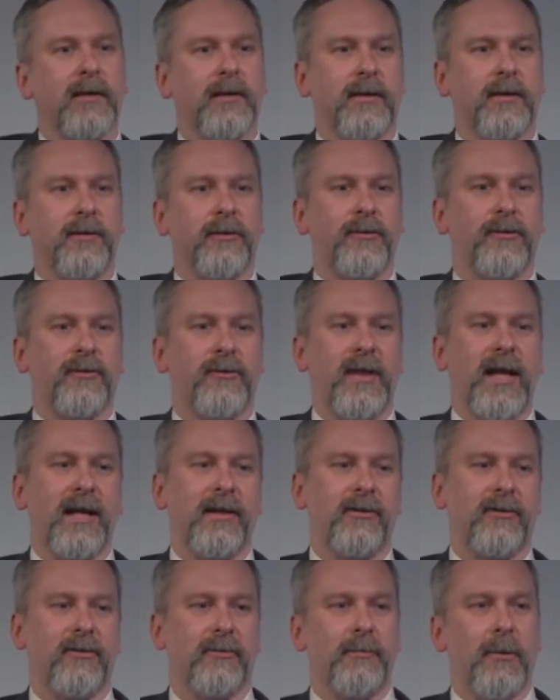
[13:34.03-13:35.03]
because
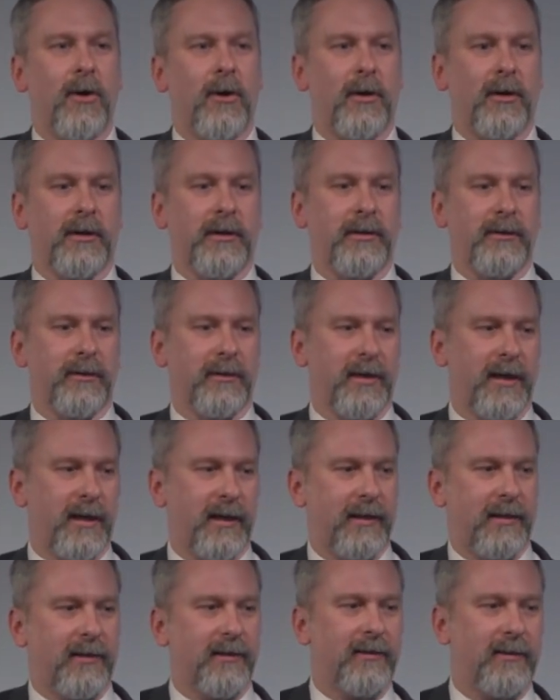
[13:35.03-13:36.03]
that's small
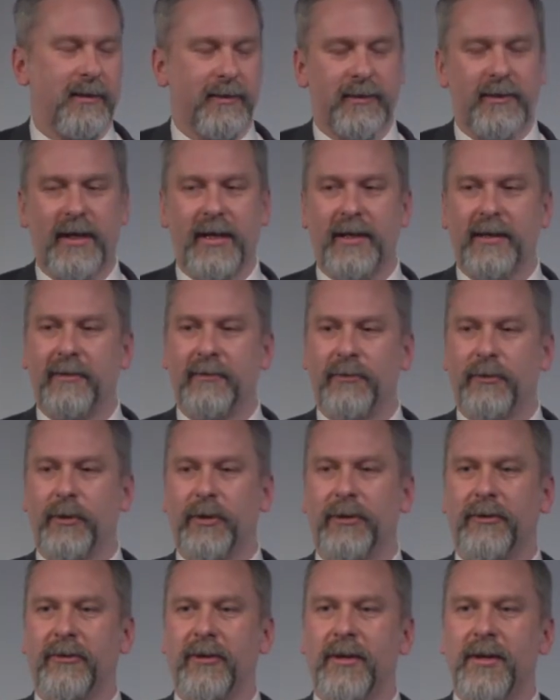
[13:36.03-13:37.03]
and contained, of
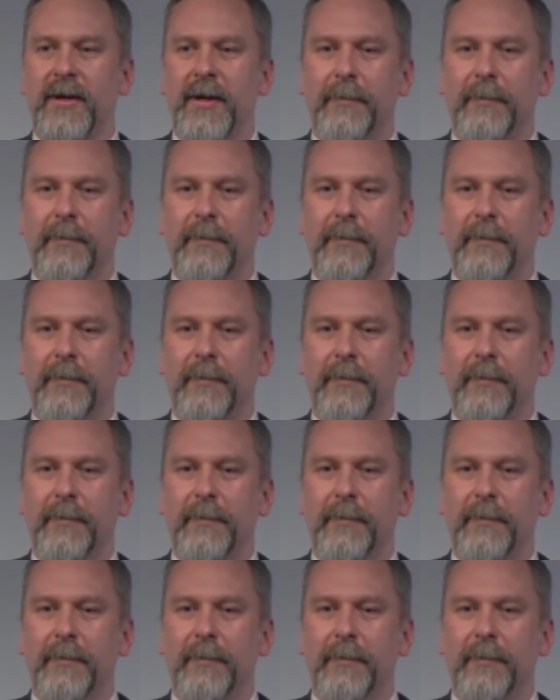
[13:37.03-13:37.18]
course.